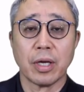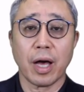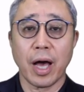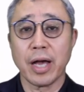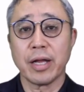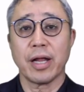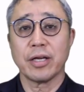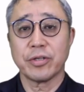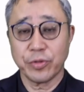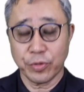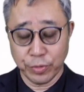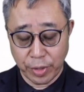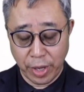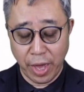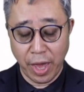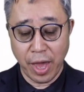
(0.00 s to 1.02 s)
like
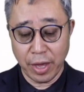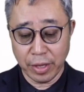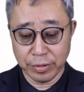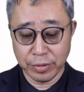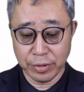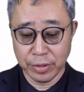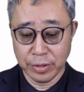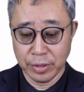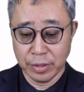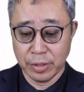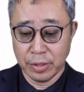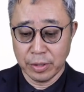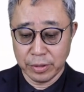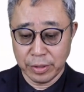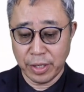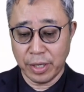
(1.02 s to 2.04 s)
to add
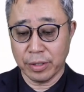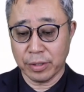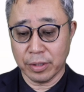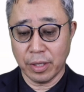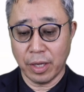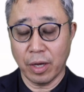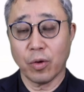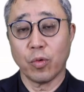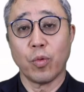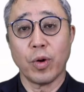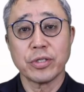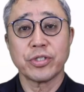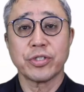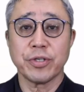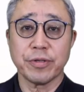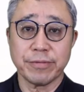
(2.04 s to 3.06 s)
that
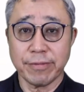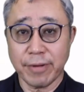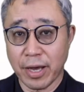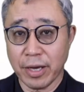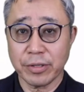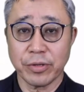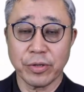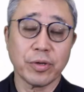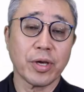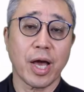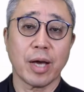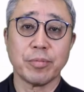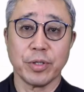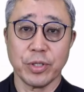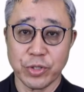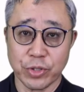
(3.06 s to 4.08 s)
once you find you
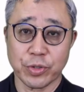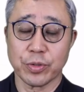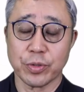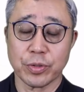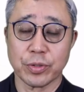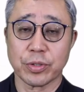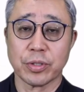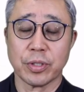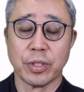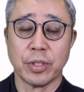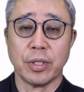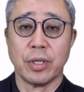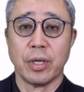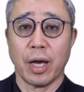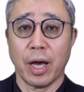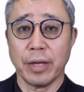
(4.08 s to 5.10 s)
have issues,
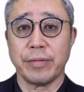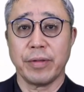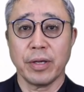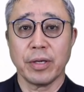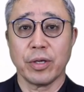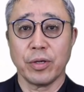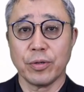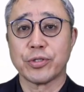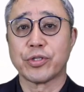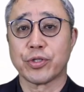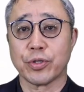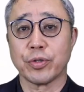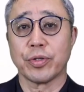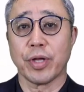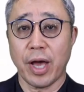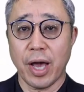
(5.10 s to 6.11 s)
I think you
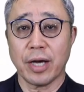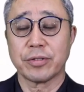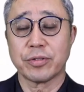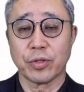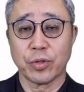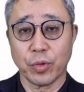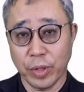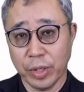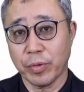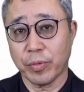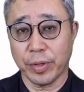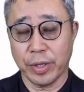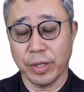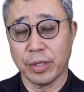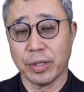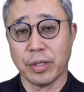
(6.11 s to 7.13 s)
should act
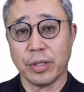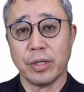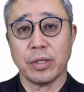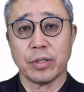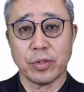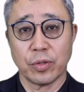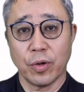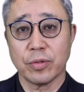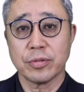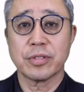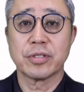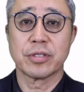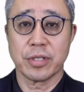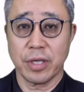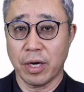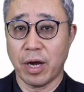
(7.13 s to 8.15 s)
quickly. Don't
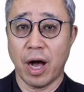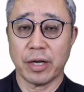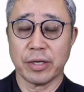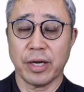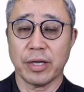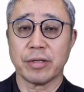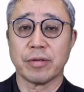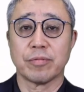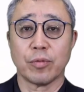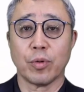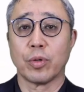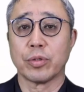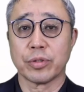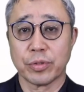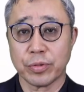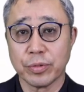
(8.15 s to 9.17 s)
sit on it for
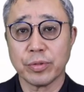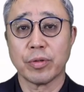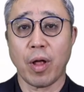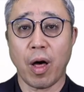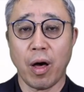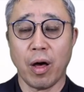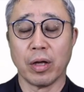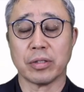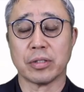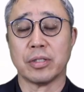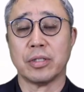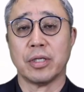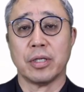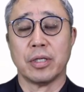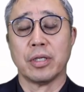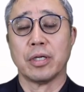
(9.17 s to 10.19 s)
too long.
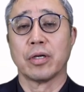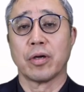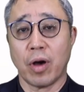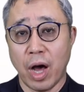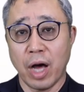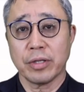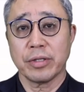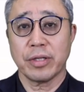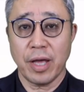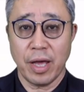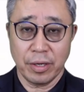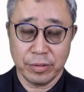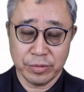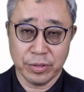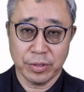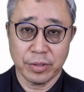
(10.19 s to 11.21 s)

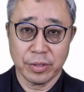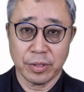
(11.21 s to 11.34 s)
Contact